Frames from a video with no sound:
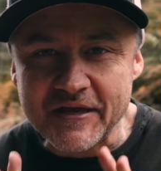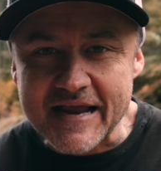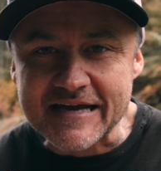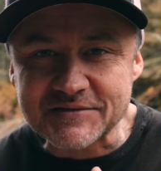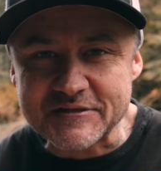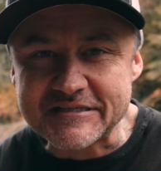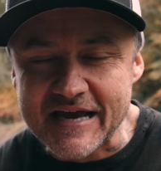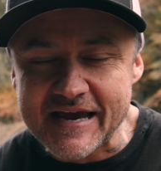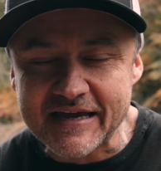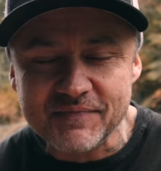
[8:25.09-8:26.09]
the next
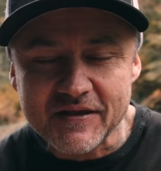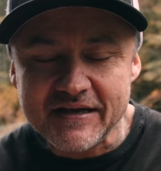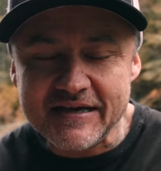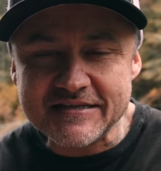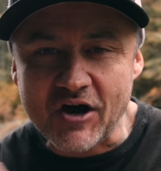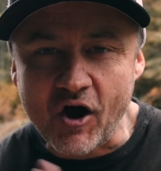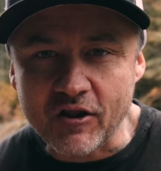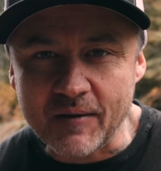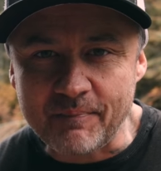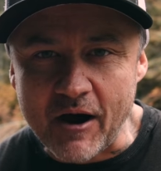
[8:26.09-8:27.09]
mistake is
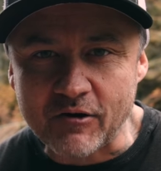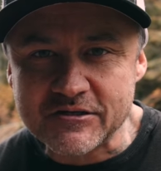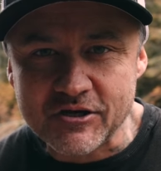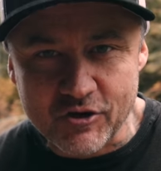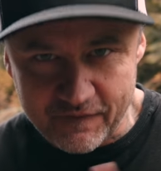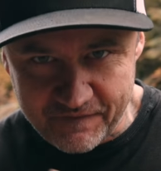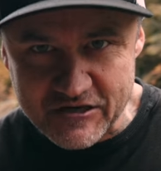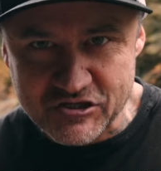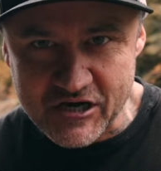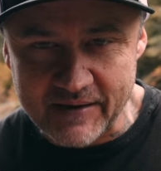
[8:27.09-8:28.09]
all about your
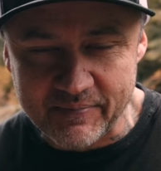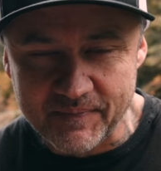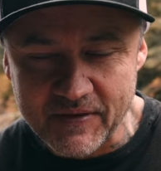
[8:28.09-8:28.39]
face shape